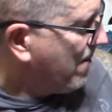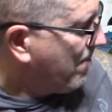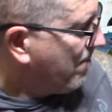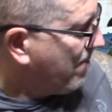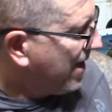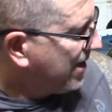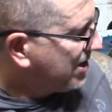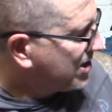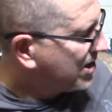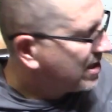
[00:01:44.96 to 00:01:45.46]

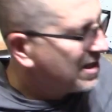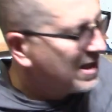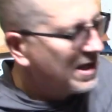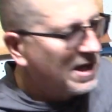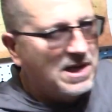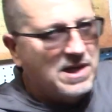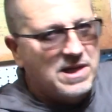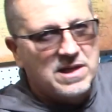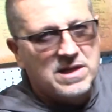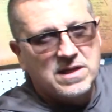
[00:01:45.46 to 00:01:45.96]

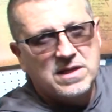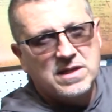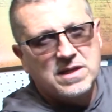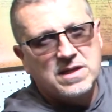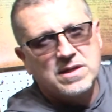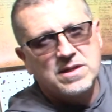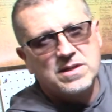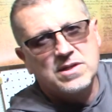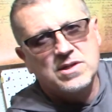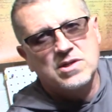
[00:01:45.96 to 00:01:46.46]
Basically,
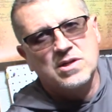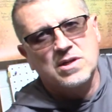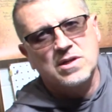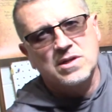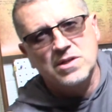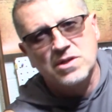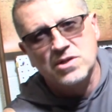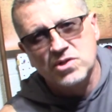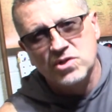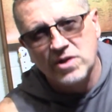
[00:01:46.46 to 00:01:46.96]

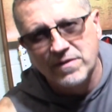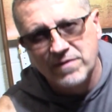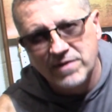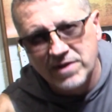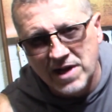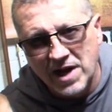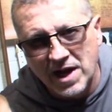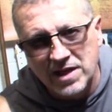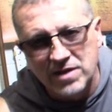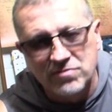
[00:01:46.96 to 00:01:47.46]
the, Chevy
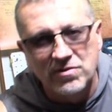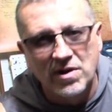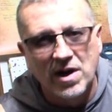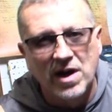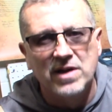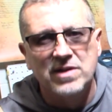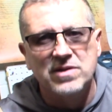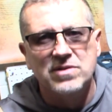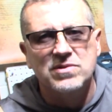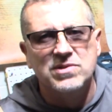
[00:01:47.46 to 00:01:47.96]

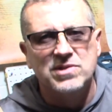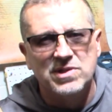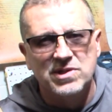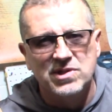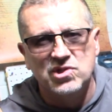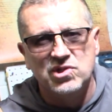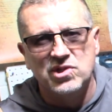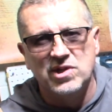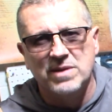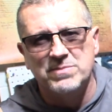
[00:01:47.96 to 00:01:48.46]
Colorados and
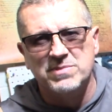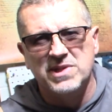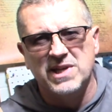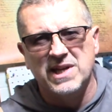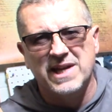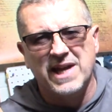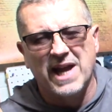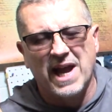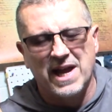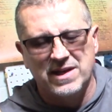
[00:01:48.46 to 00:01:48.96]
the
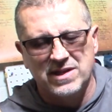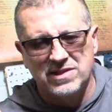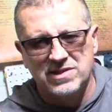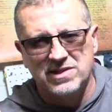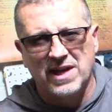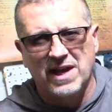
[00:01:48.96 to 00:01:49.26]
GMC Canyons,